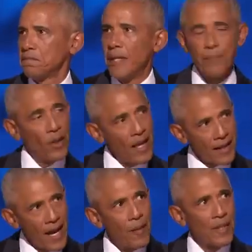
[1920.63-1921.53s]
People like
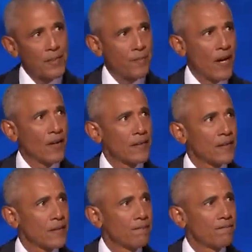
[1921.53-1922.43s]
Kamala's
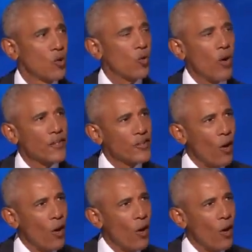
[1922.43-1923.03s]
parents who crossed